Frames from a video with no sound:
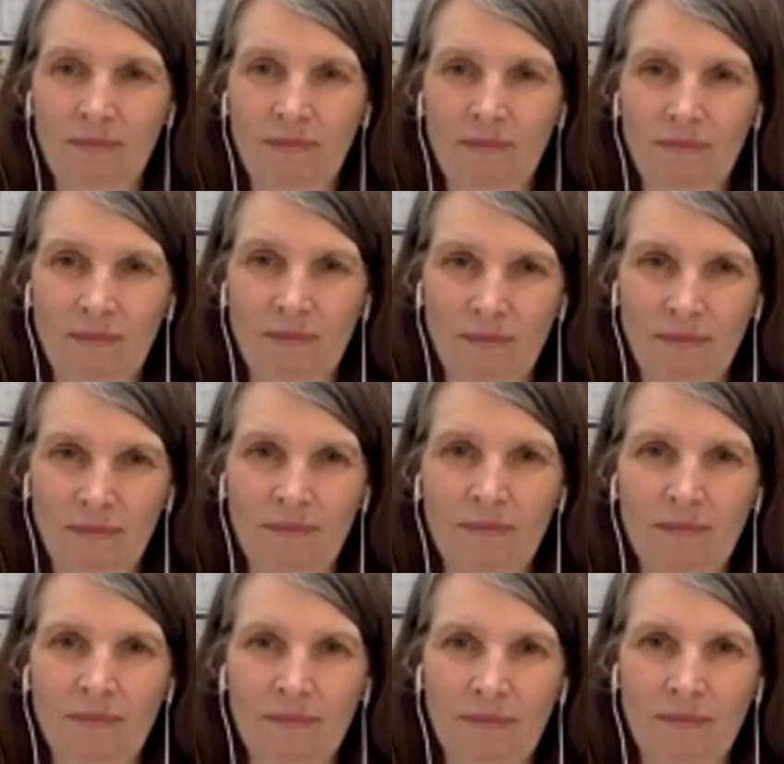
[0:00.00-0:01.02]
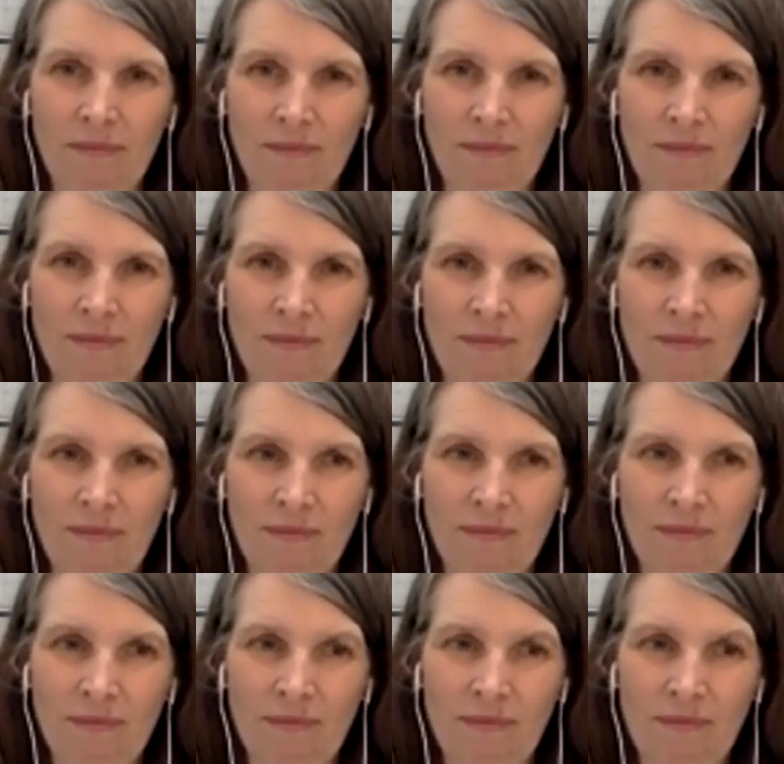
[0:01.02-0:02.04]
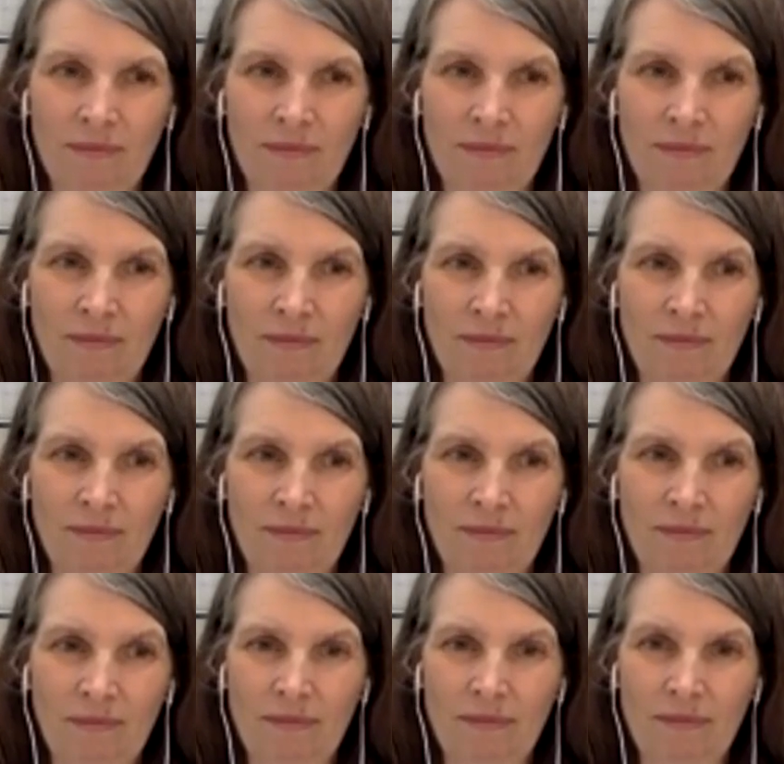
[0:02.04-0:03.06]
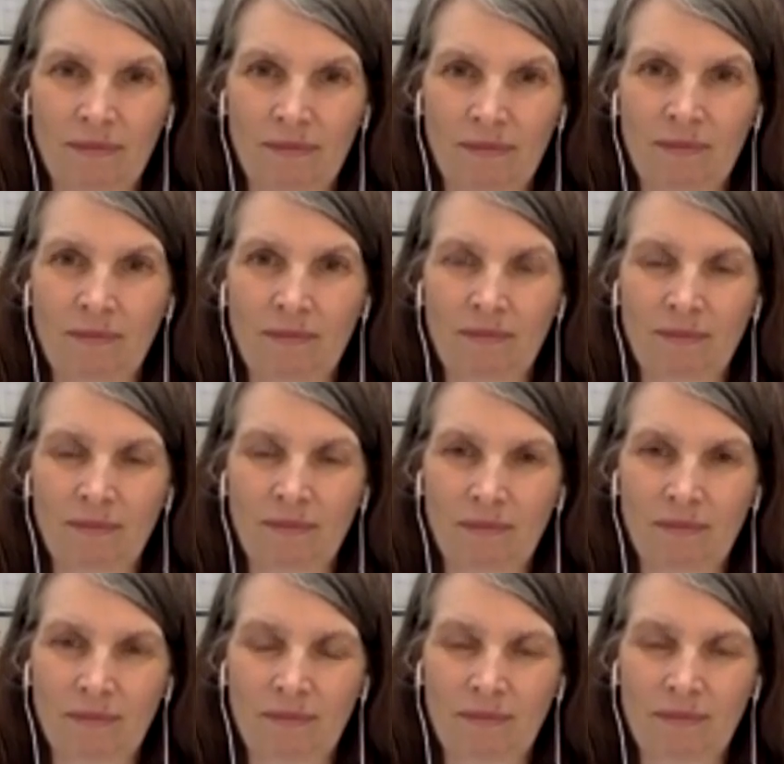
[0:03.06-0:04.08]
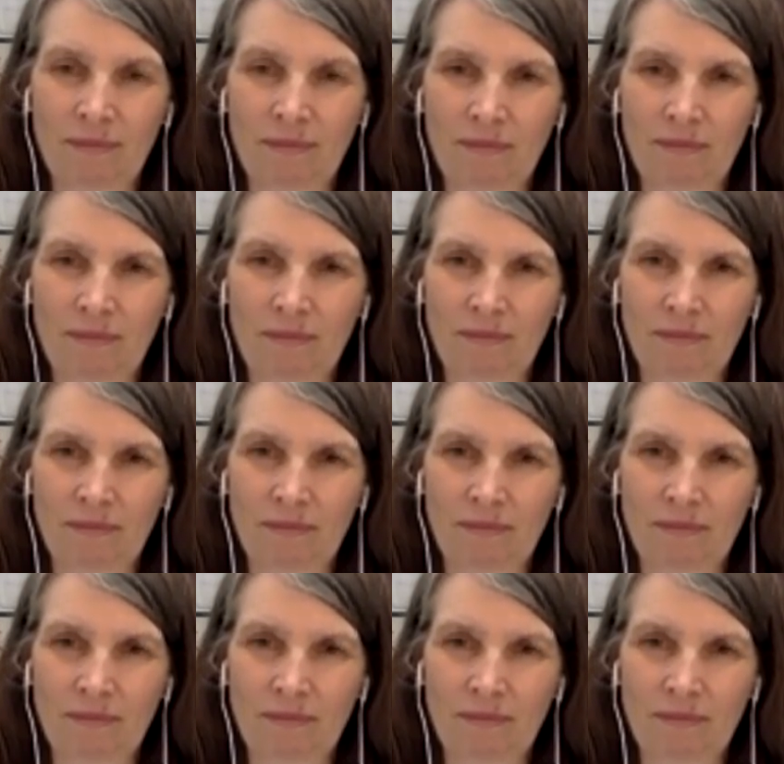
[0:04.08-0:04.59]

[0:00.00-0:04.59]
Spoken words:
This person isn't speaking.